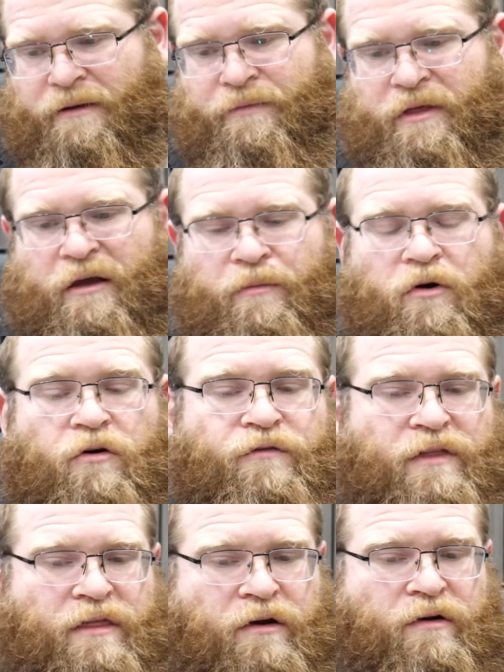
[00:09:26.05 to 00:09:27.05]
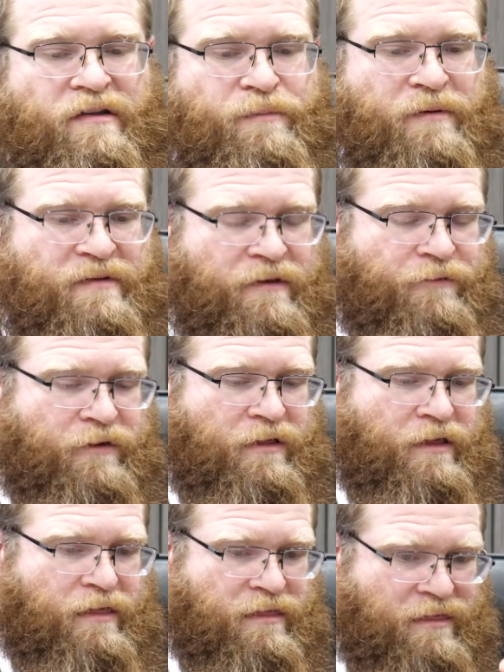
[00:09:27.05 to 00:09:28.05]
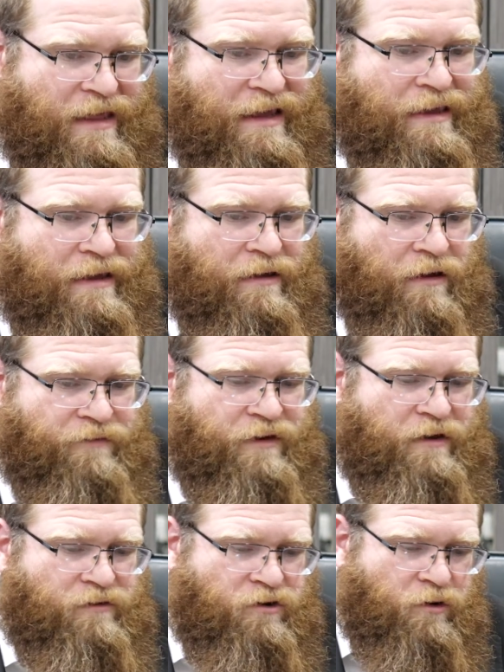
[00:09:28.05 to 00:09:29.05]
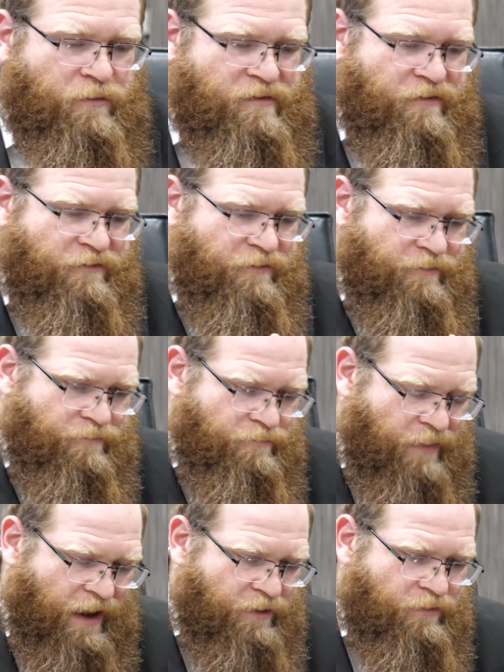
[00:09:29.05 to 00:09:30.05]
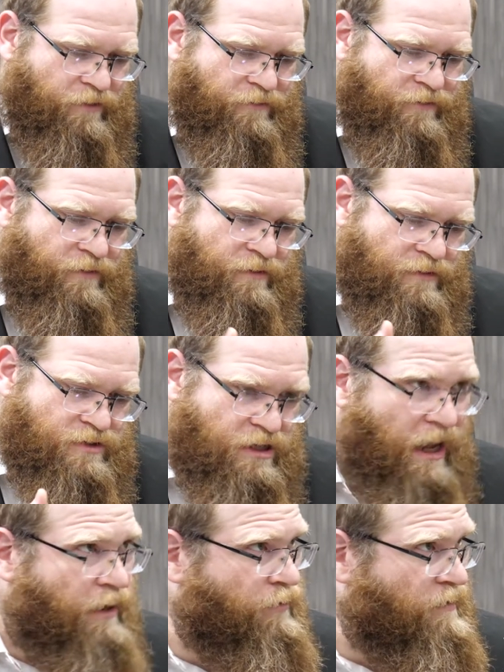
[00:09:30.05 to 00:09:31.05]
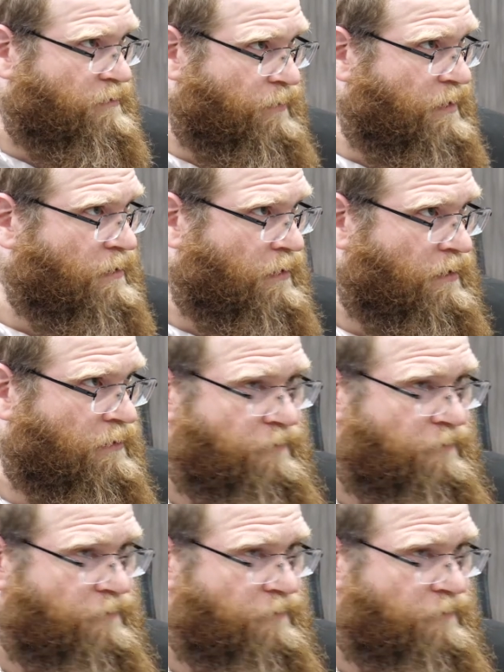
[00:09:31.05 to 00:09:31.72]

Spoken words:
the Gemara over there is specifically thinking of it in terms of Ma'ariv, Shachris, Mincha